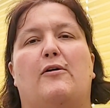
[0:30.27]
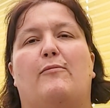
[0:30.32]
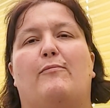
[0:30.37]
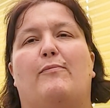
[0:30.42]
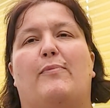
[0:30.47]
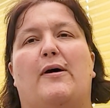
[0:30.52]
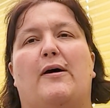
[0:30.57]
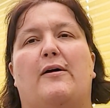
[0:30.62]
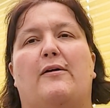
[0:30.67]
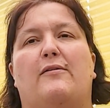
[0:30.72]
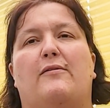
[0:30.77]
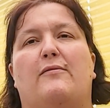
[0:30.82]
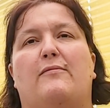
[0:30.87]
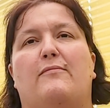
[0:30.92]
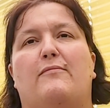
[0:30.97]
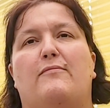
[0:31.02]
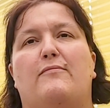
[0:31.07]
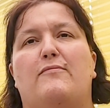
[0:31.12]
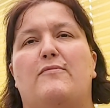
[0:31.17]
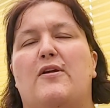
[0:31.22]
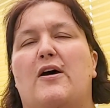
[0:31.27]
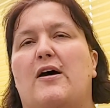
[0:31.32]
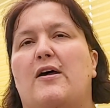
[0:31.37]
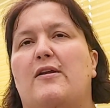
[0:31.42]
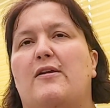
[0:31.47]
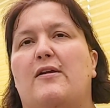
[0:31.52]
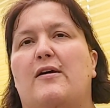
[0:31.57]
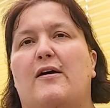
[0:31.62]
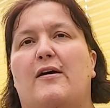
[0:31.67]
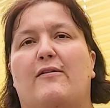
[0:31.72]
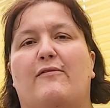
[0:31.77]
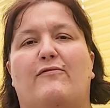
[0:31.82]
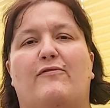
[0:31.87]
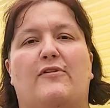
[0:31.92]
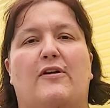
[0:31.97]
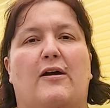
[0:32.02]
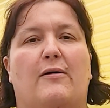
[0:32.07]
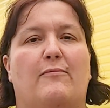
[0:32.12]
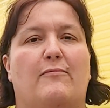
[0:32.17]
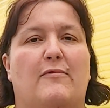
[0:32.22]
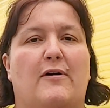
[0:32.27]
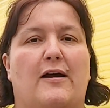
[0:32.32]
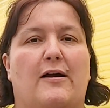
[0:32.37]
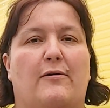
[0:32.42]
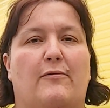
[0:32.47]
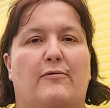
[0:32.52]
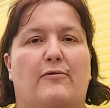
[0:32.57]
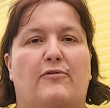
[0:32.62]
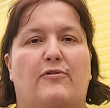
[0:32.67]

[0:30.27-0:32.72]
but none have come round